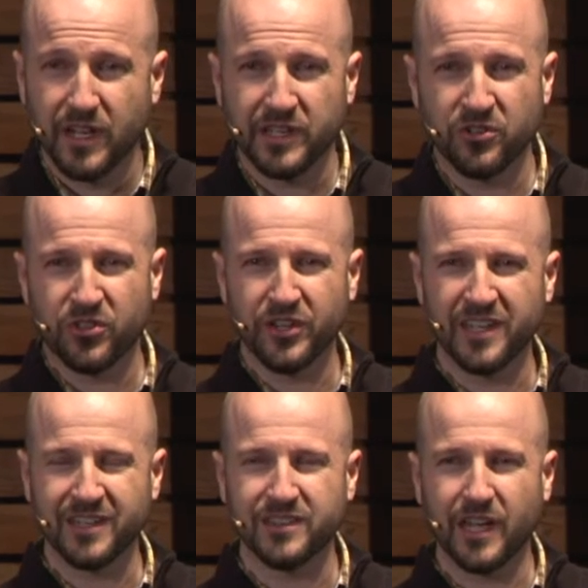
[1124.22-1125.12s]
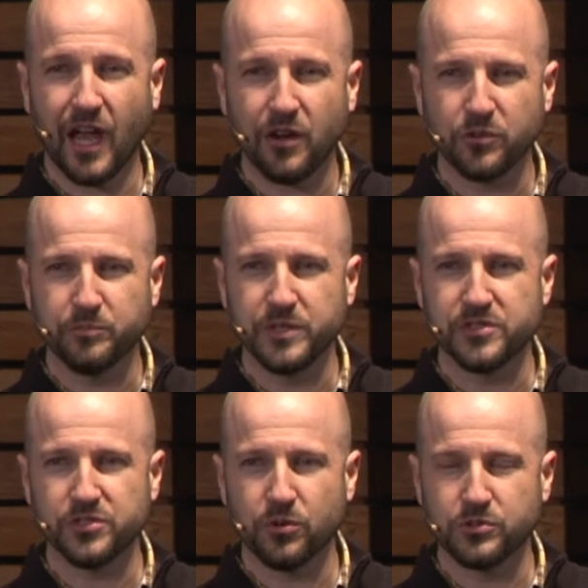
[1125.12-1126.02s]
And you're thinking, that would be
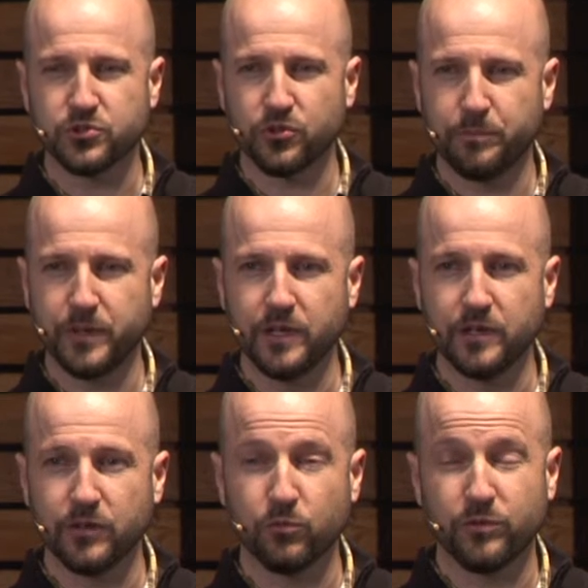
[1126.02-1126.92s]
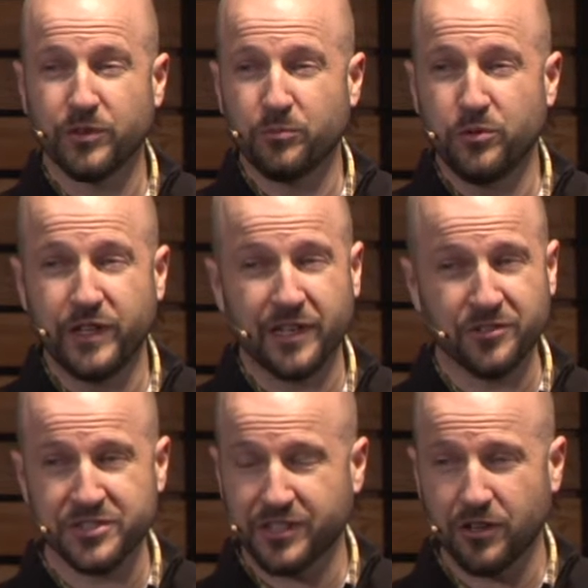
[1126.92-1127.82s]
so trippy. The movie
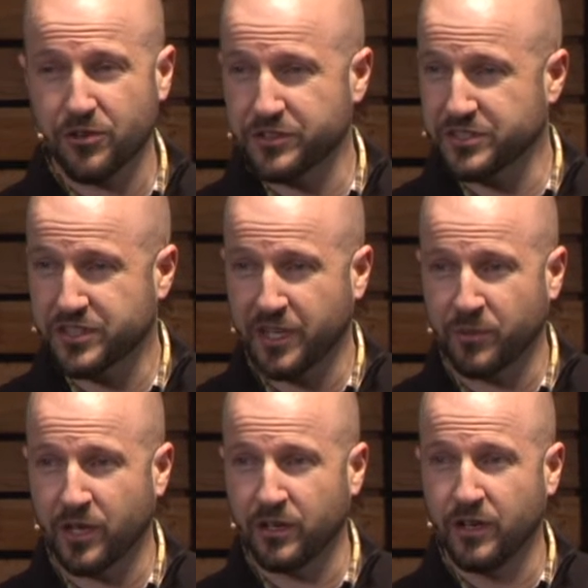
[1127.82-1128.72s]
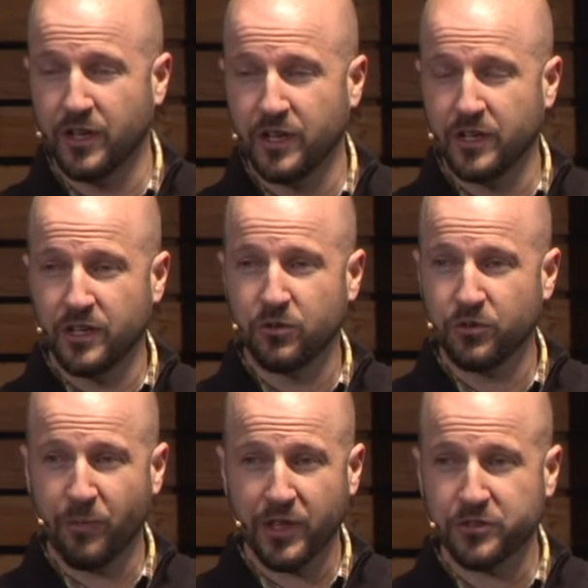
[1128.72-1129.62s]
Interstellar that just came out
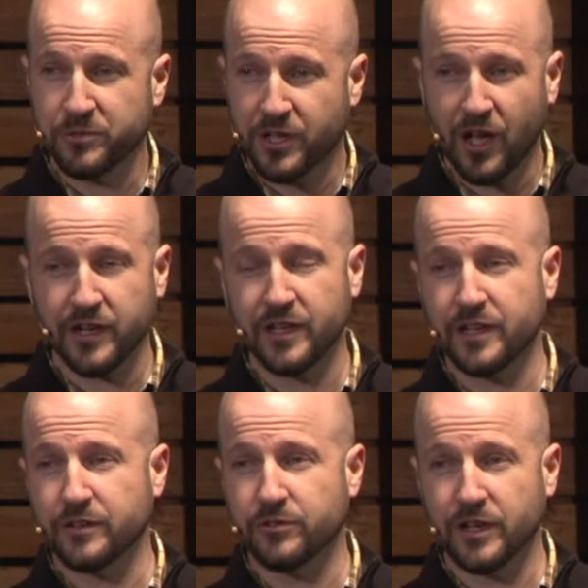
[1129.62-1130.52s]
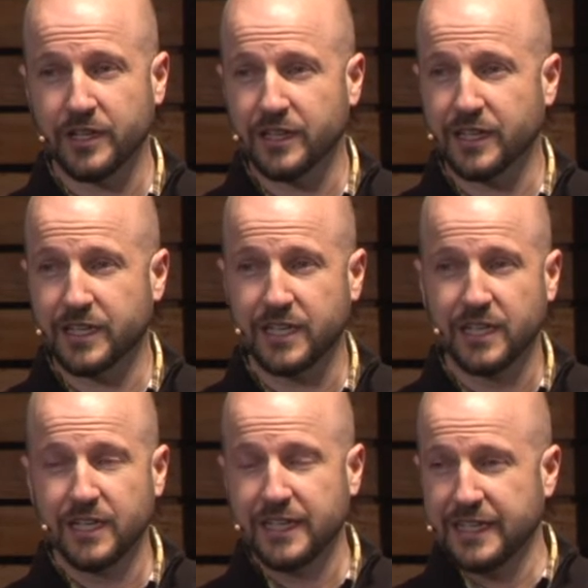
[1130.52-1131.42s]
with Matthew McConaughey, right? Like,
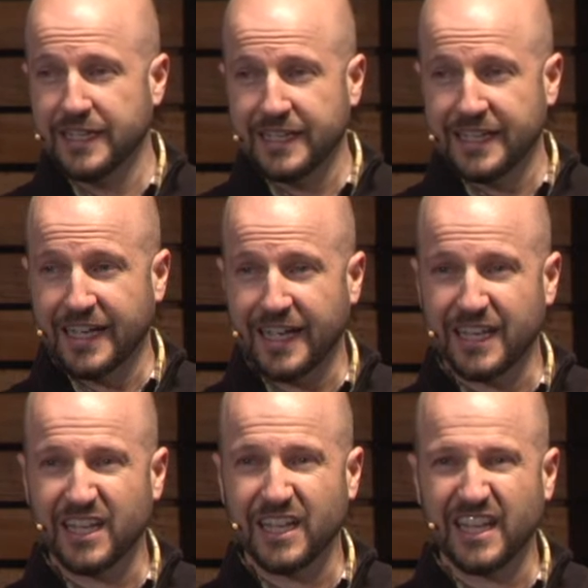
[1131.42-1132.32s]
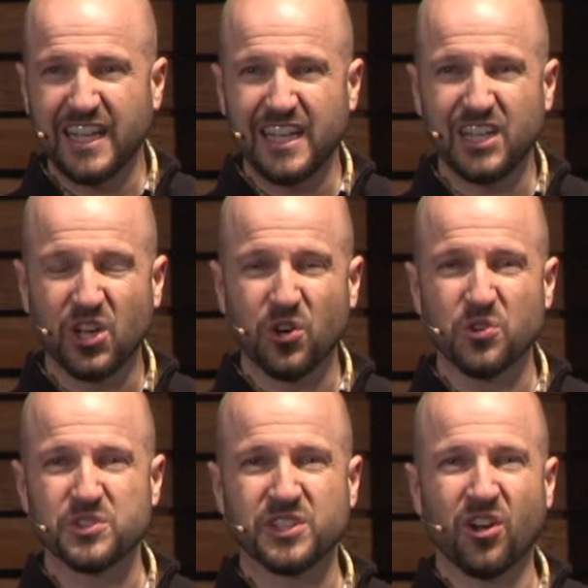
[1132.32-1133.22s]
he
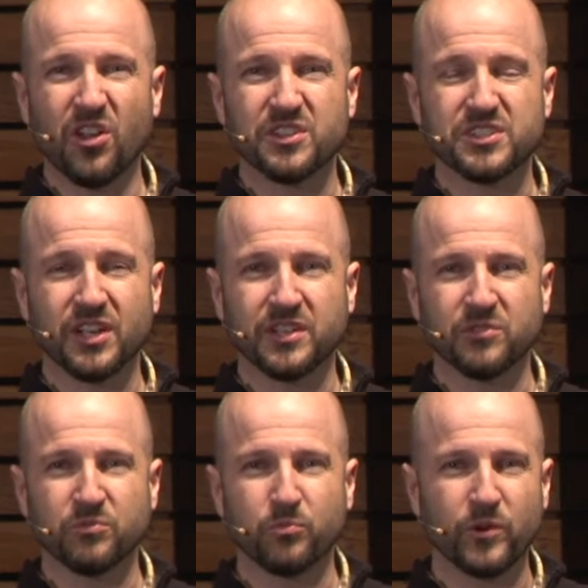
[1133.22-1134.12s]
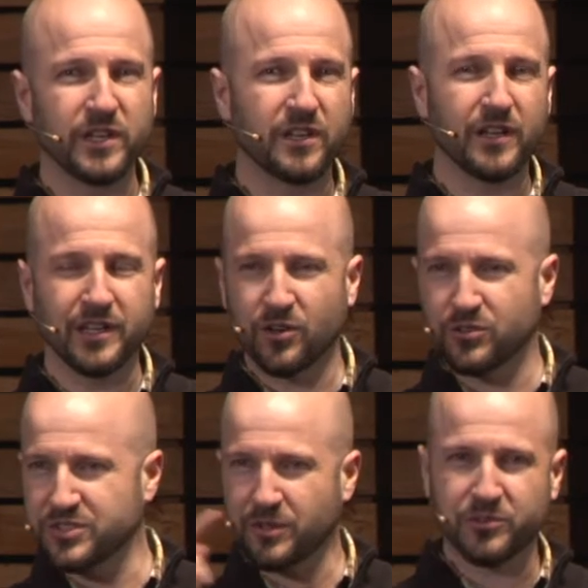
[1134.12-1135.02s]
goes and all of a sudden when he, you know,
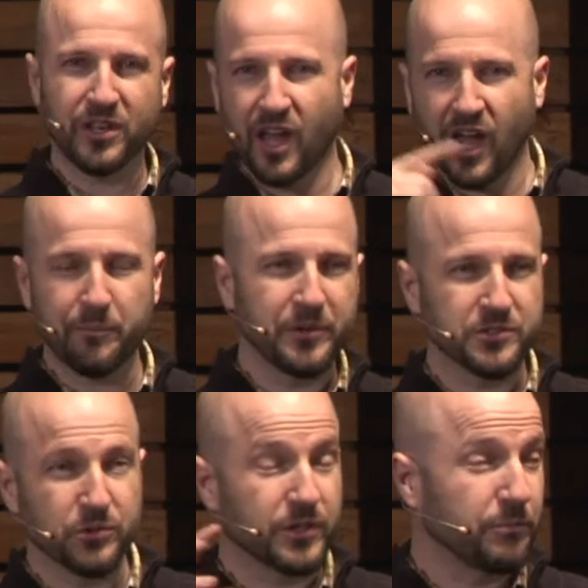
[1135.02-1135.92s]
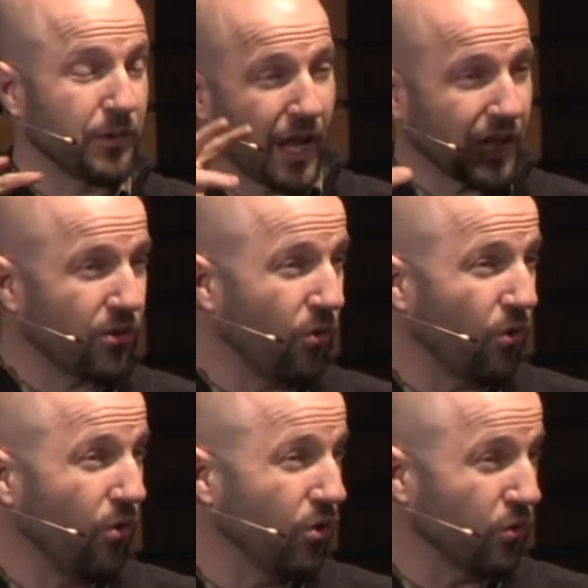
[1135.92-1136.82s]
something happens with the black
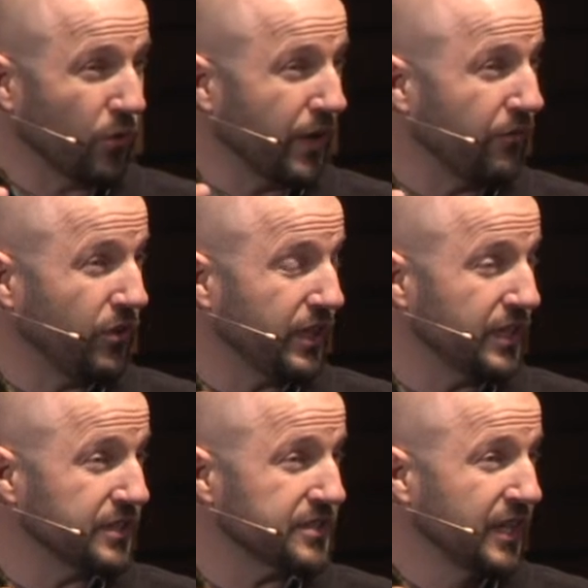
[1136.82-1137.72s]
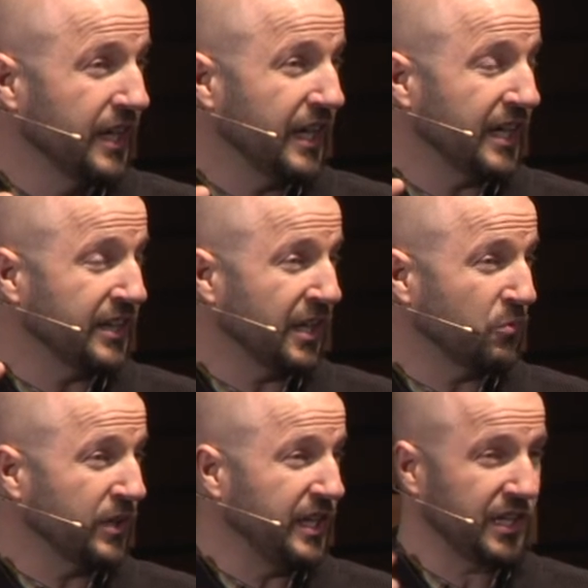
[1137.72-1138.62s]
hole or whatever it is. And then
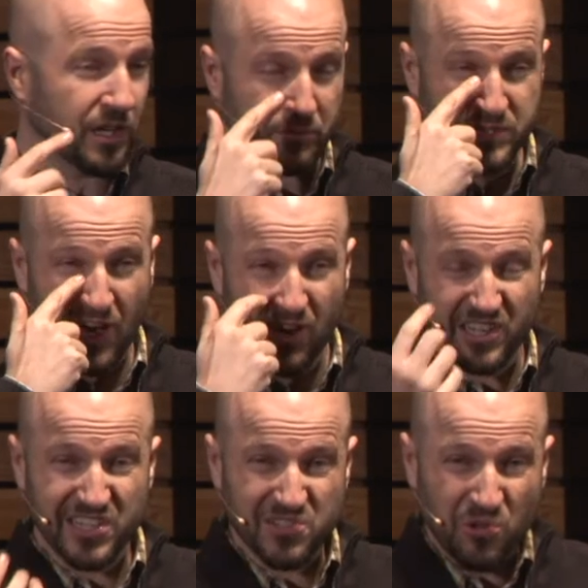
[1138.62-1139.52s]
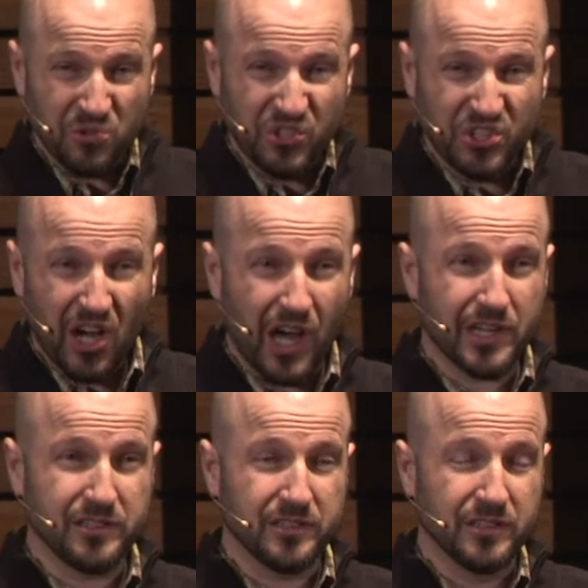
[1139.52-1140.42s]
when he comes out, his own
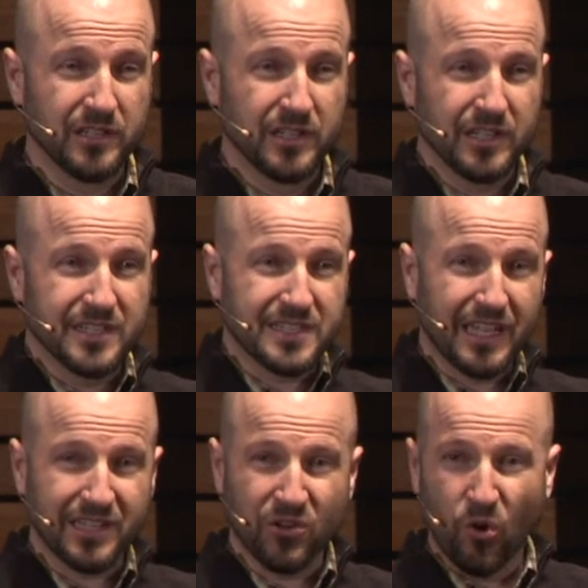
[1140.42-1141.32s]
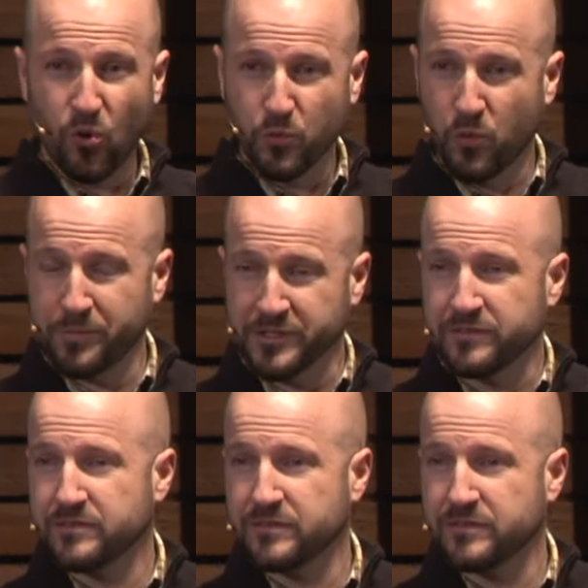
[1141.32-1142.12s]
daughter is like an old woman.